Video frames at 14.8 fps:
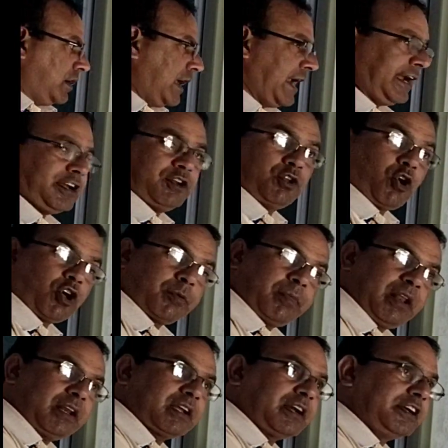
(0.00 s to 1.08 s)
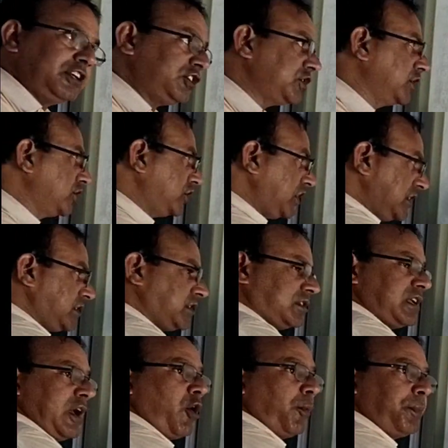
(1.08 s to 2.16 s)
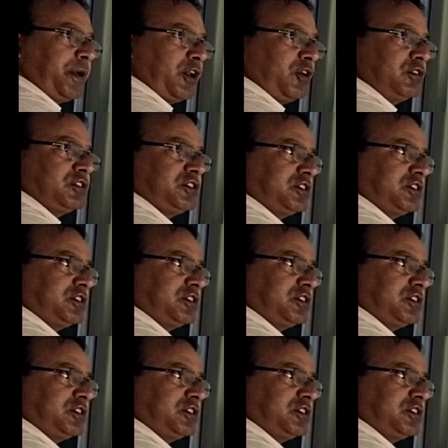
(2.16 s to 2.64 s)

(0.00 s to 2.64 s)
At normal condition, this operon